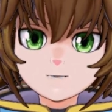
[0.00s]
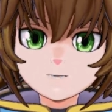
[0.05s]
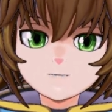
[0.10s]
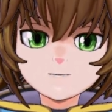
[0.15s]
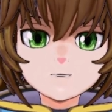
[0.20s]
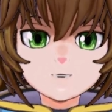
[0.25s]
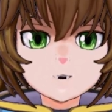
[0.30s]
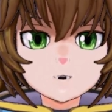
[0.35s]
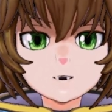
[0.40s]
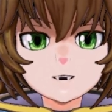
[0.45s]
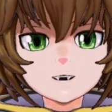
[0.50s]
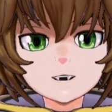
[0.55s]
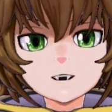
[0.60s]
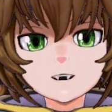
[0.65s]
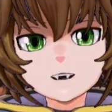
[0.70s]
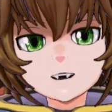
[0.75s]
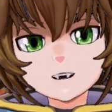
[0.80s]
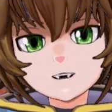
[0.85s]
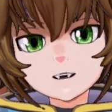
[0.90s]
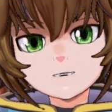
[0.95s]
from
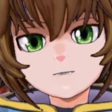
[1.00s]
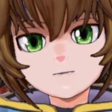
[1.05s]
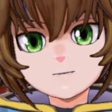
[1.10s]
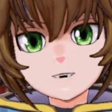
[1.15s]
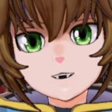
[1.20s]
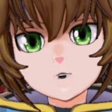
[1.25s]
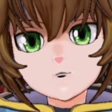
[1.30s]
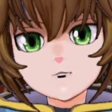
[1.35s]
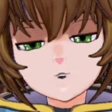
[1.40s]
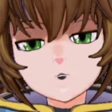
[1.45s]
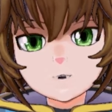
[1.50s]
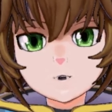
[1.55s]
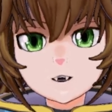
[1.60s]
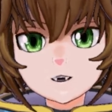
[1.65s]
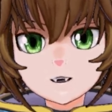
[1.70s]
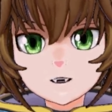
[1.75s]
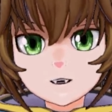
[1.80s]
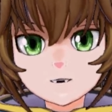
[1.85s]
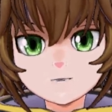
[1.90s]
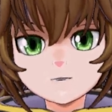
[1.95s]
being usable.